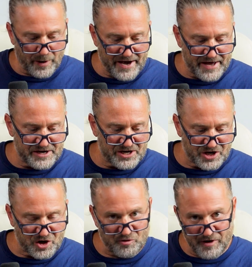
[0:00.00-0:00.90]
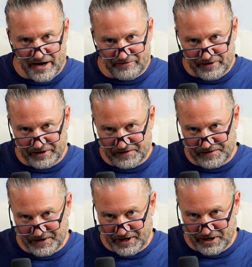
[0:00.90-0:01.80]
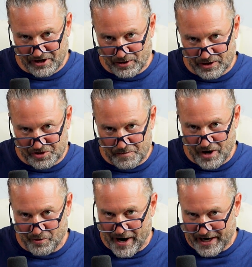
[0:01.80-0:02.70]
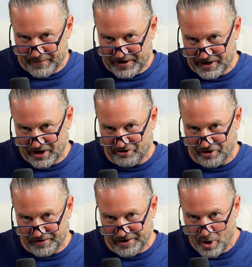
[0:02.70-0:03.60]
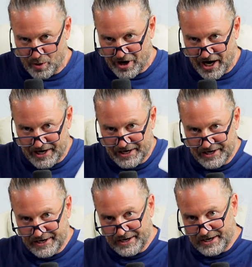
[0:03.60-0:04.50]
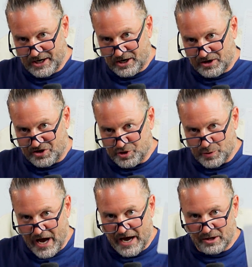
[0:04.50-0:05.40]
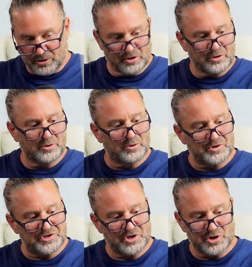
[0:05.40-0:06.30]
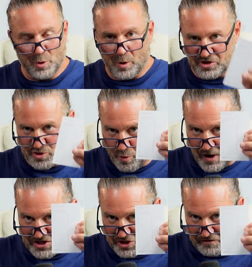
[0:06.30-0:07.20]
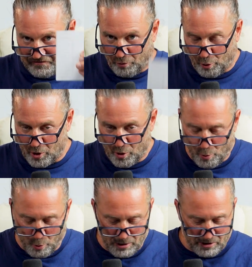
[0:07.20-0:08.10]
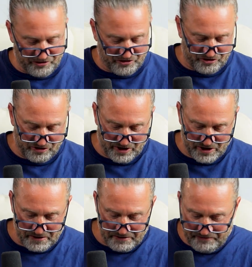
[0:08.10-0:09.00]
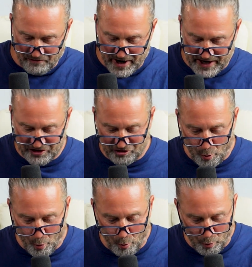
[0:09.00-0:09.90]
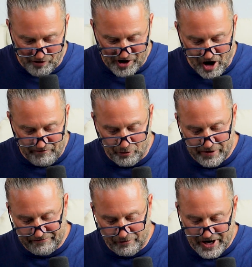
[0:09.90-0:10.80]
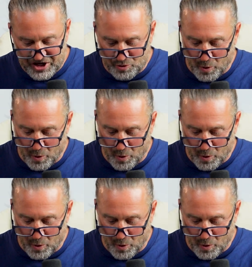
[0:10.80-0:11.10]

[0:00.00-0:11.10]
go ahead and engrave it in here as my recommendation, okay? Do not lose your 24-word seed phrase, recovery phrase,